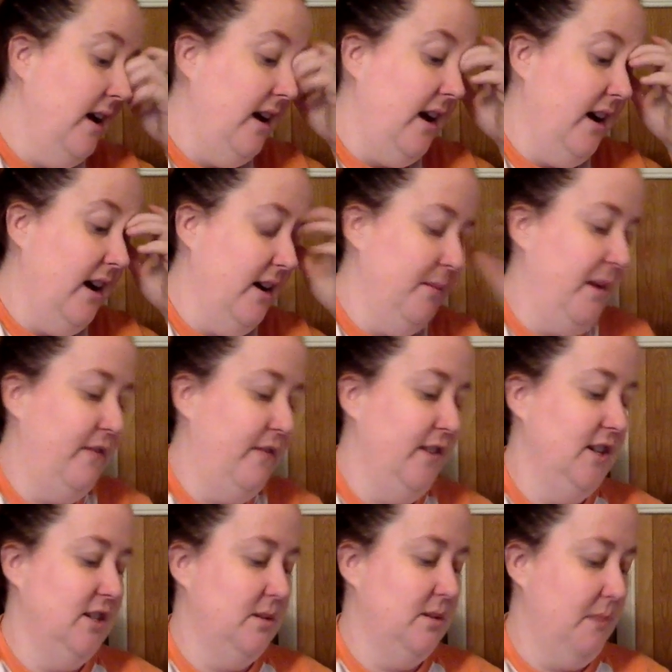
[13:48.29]
Um, I
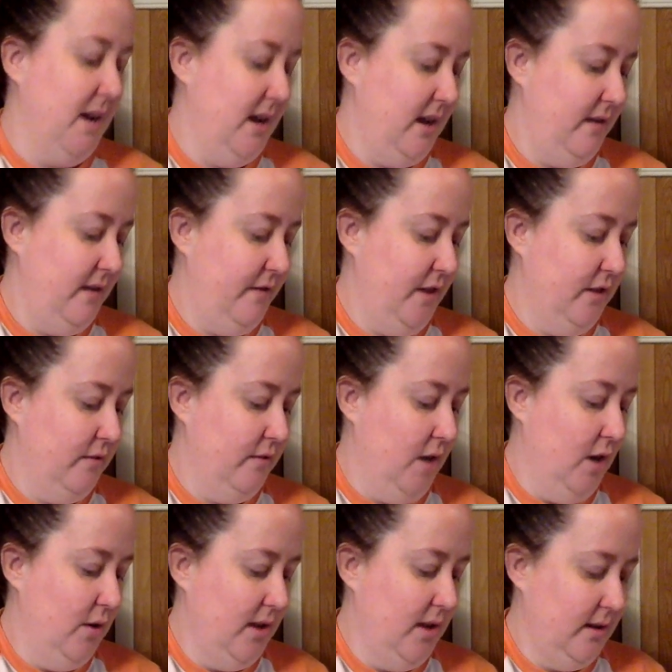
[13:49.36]
finished my fifth
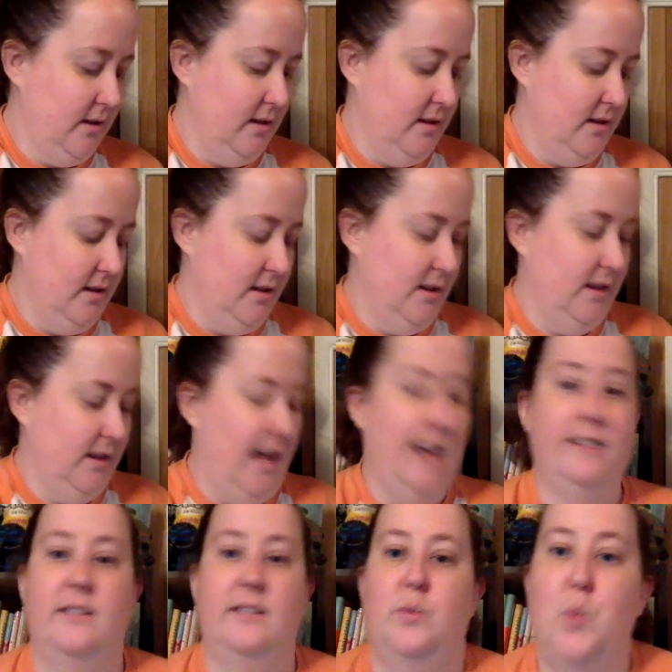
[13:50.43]
row
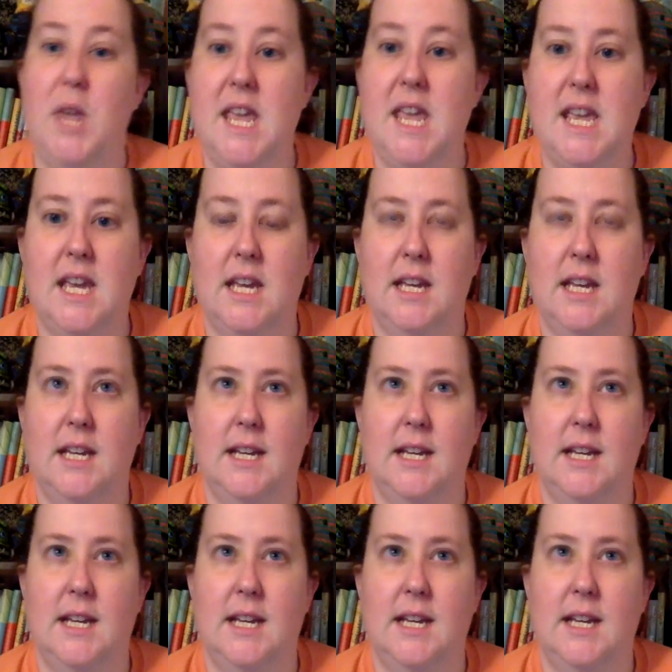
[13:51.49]
last week